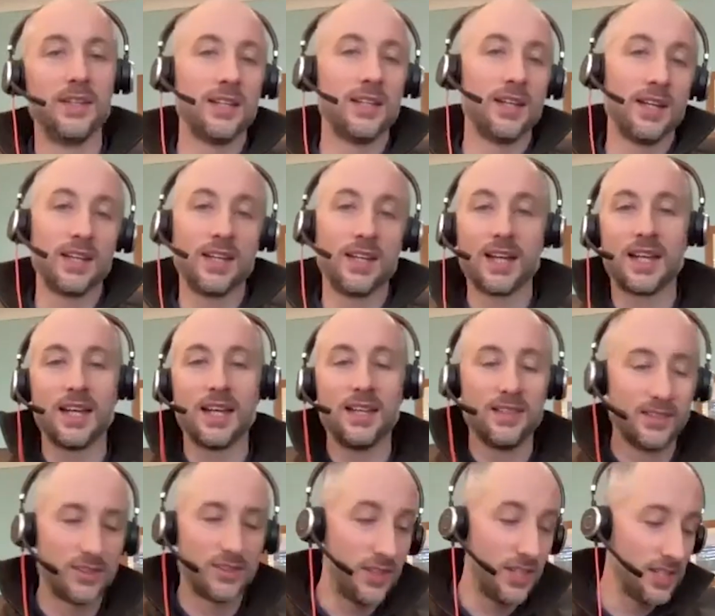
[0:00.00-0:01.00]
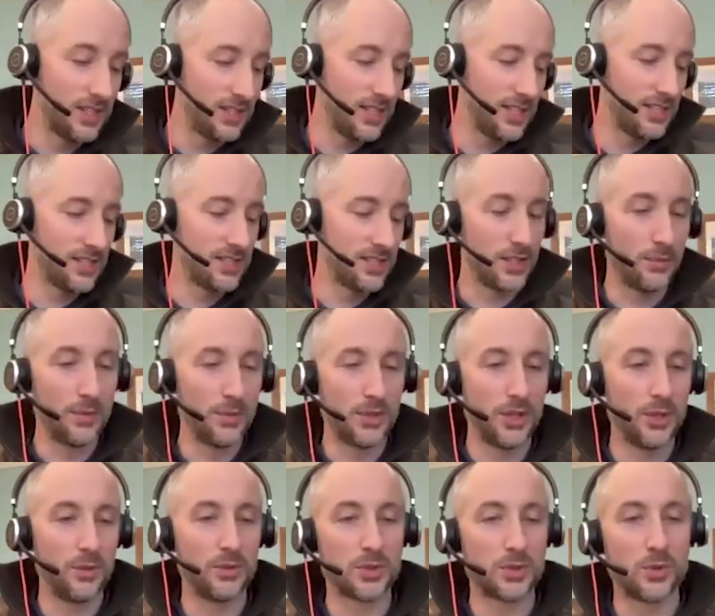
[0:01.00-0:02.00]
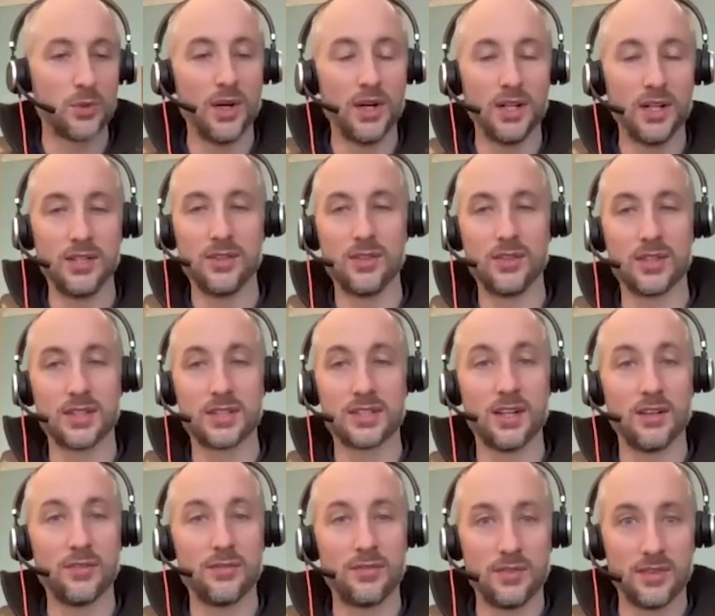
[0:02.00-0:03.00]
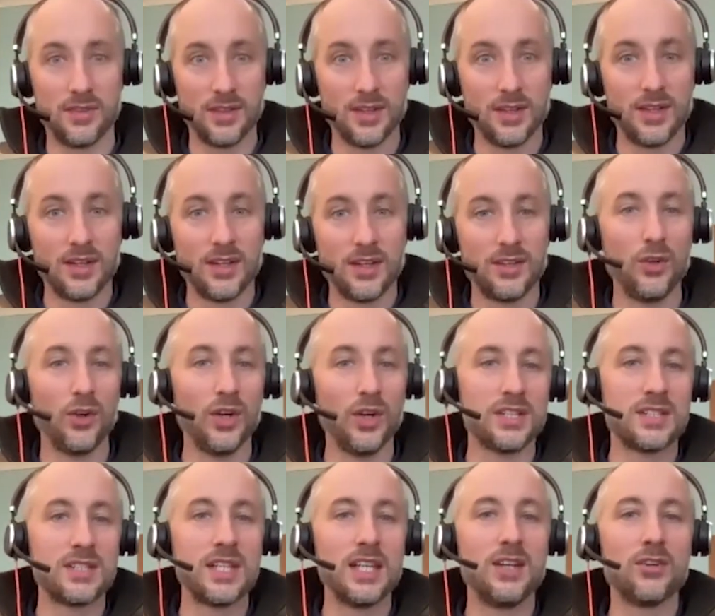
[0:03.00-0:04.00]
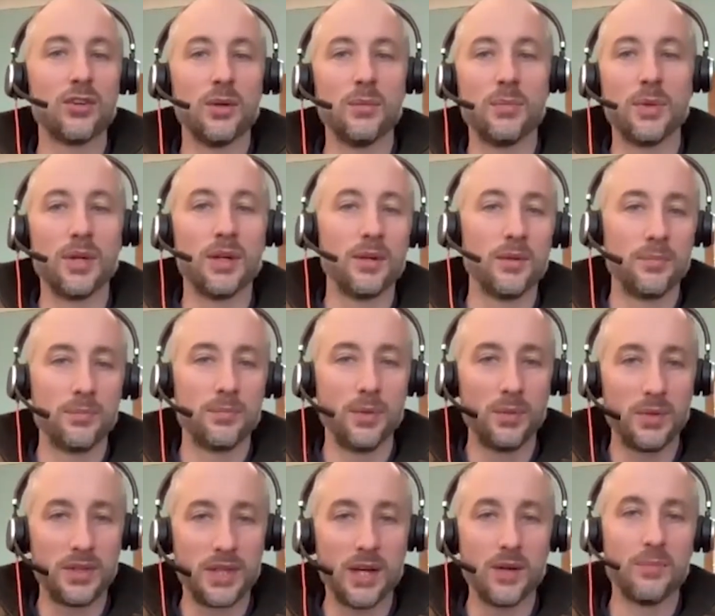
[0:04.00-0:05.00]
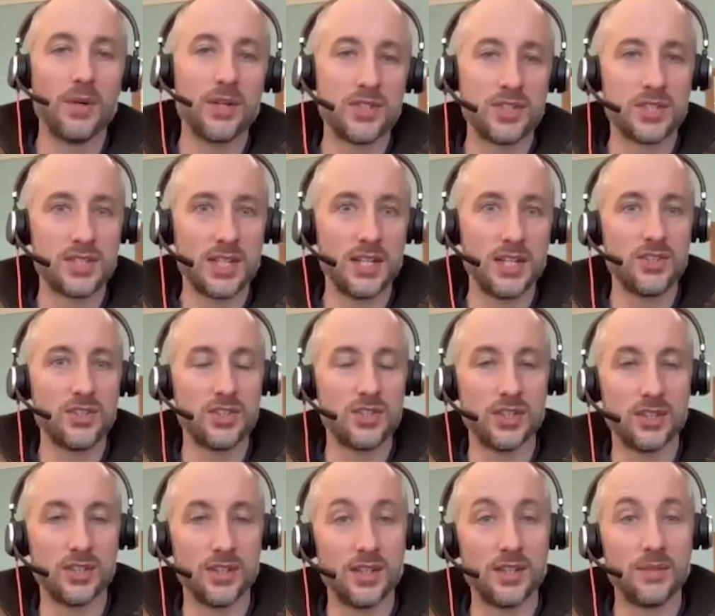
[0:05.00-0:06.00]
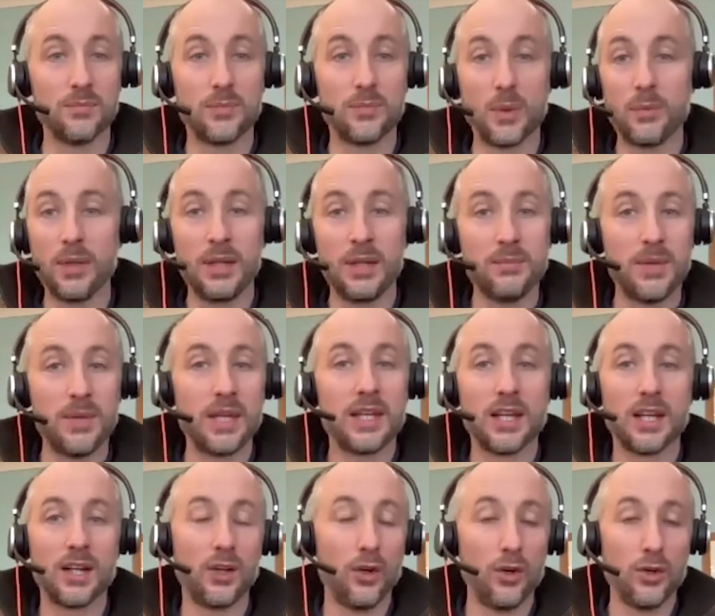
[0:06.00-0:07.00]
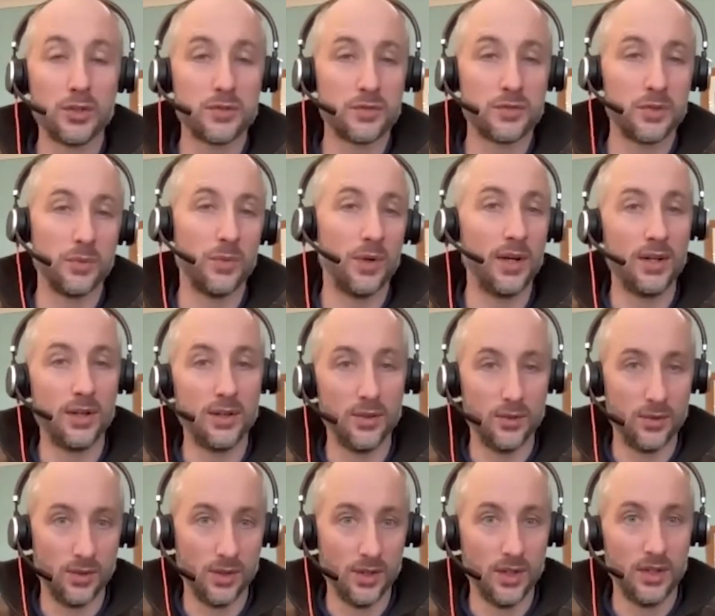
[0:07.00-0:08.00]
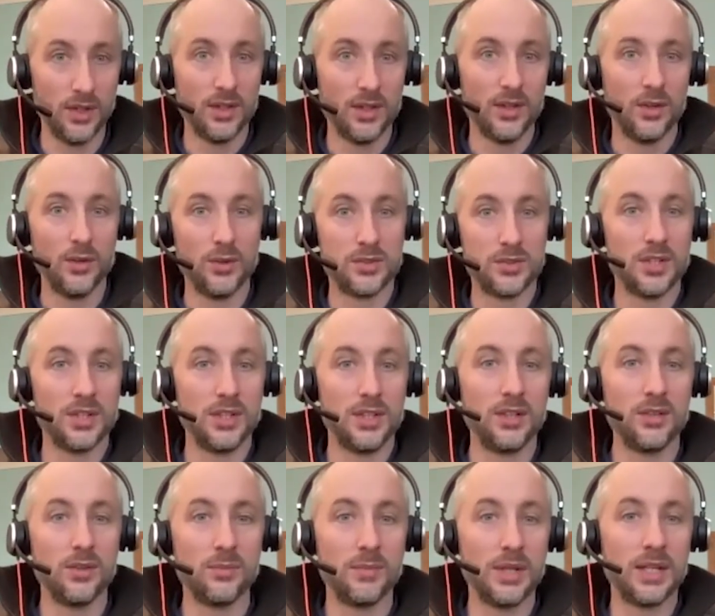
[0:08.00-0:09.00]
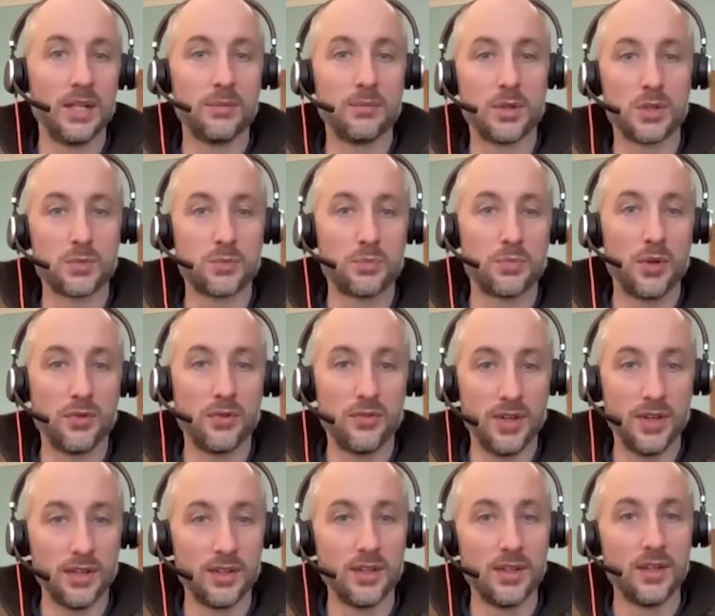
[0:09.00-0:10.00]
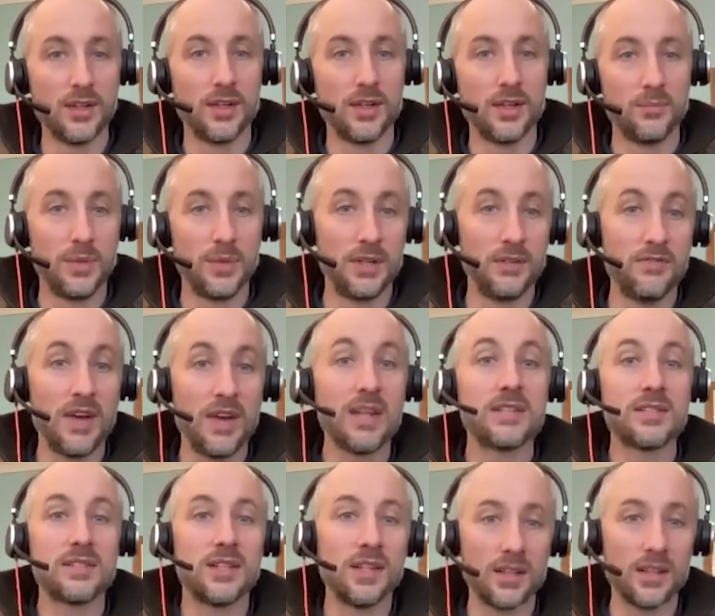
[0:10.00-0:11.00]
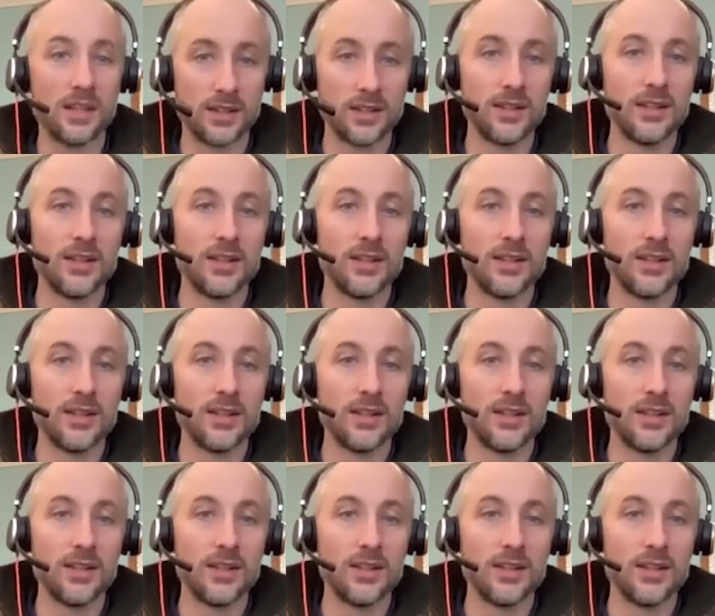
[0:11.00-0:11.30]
again, so this is someone who was quietly doing stuff, not in secret, but without much attention, and probably making a loss for a while, or certainly not making much profit, but investing.